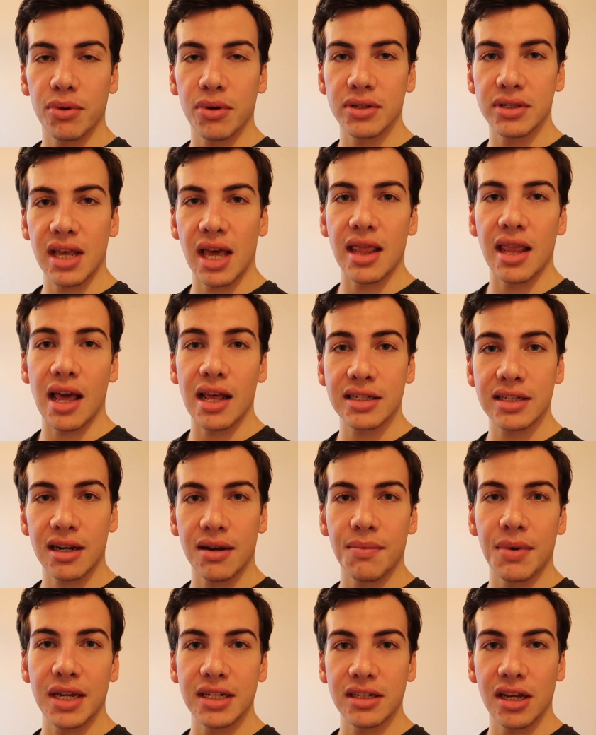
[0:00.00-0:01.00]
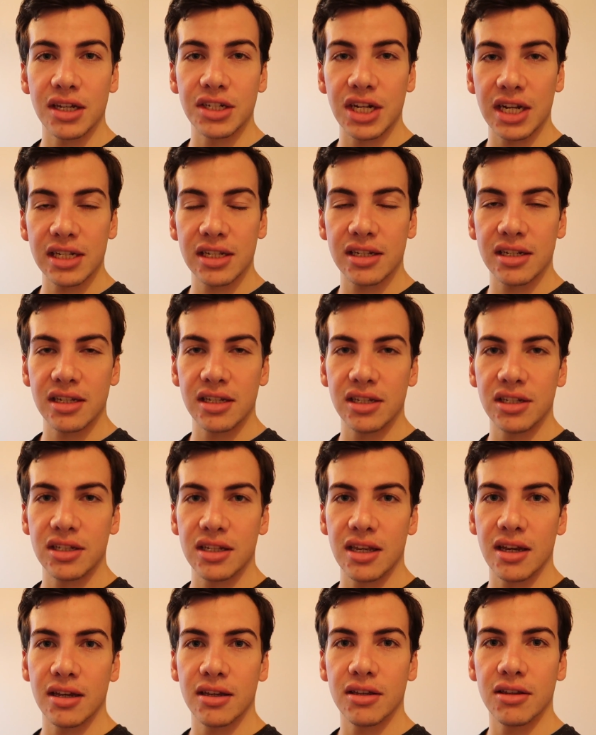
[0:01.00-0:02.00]
because then that's going to make digestion
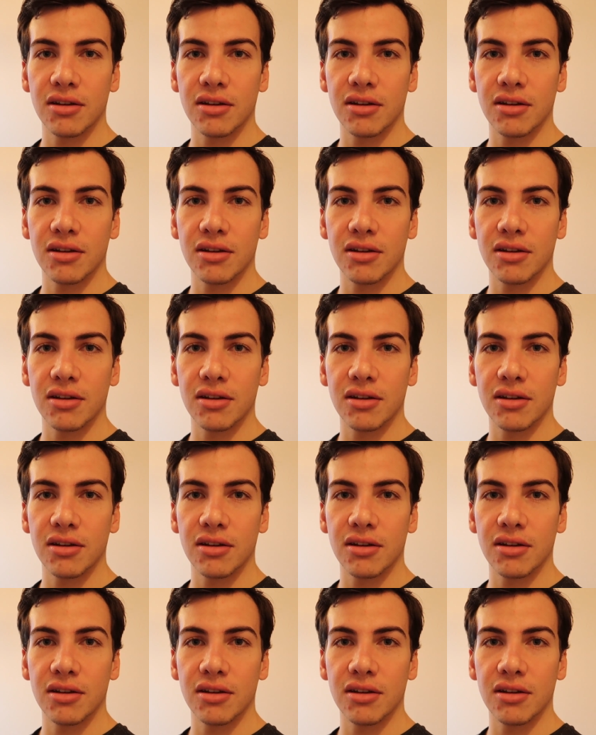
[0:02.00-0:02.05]
easier.